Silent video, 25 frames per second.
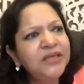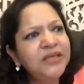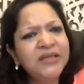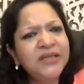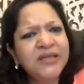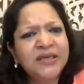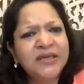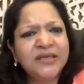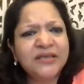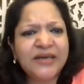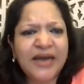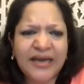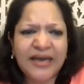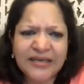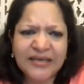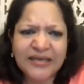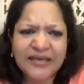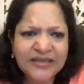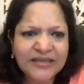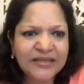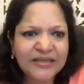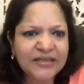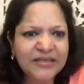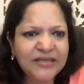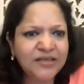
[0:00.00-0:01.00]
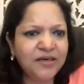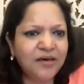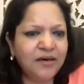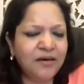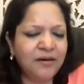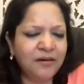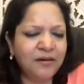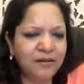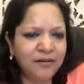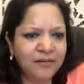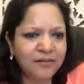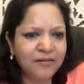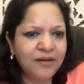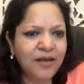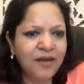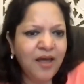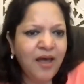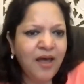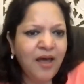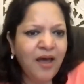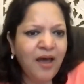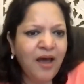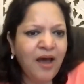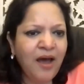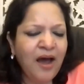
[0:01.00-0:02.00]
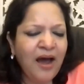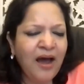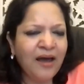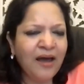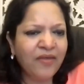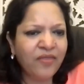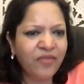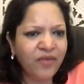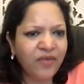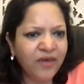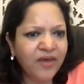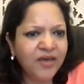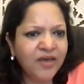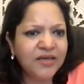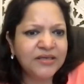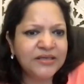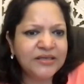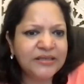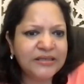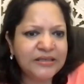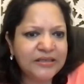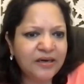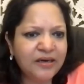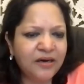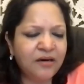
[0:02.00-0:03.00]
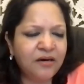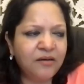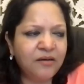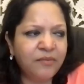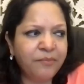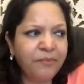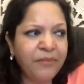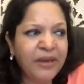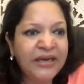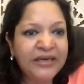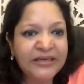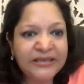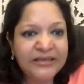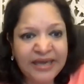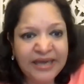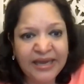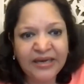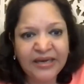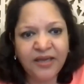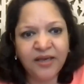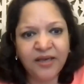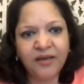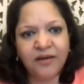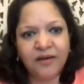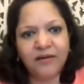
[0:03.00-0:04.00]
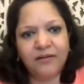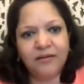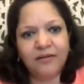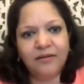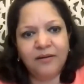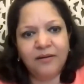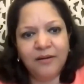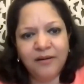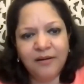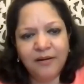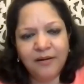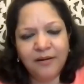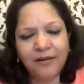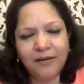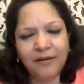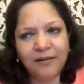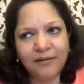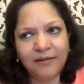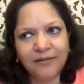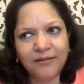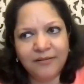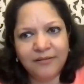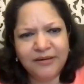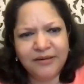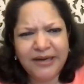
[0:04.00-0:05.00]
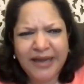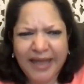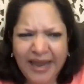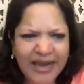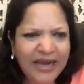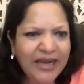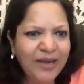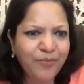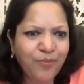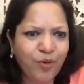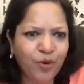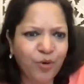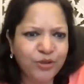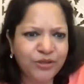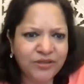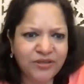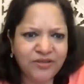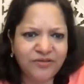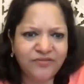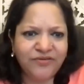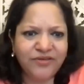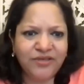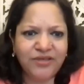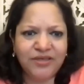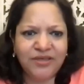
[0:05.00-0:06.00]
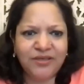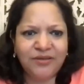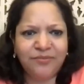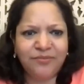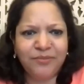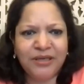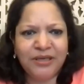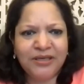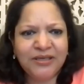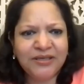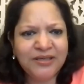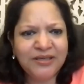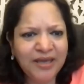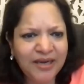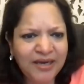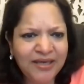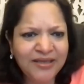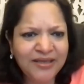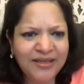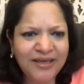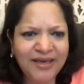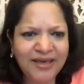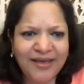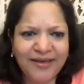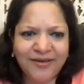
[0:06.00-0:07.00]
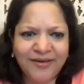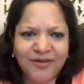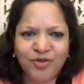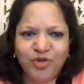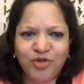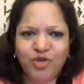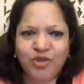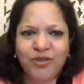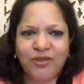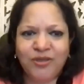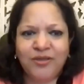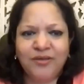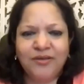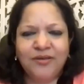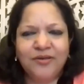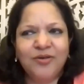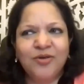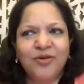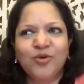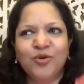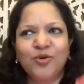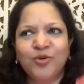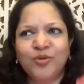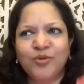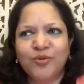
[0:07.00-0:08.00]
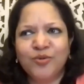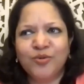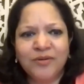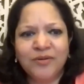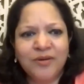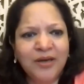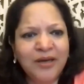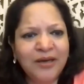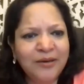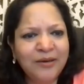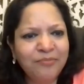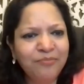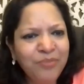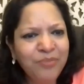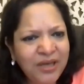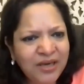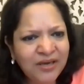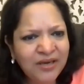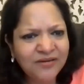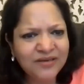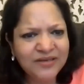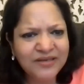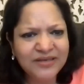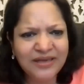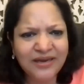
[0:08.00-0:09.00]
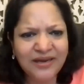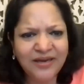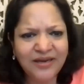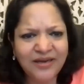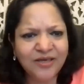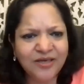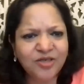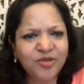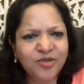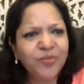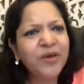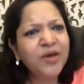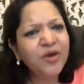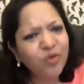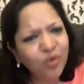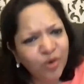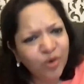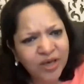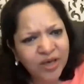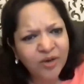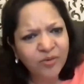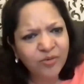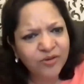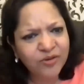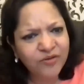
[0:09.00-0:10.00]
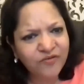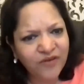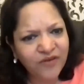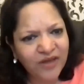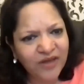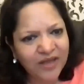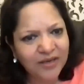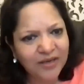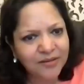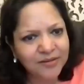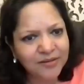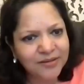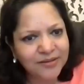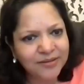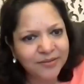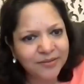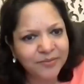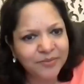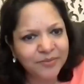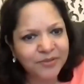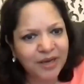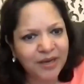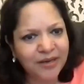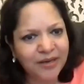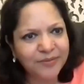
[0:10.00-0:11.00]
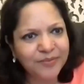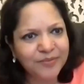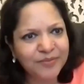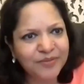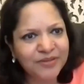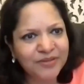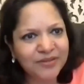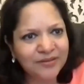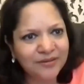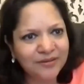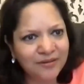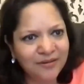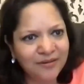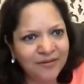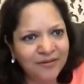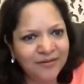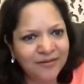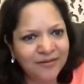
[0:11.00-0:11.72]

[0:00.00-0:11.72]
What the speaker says: The rest, I think, is maintaining daily positivity, maintaining the energy, being resilient, being okay with failures sometimes,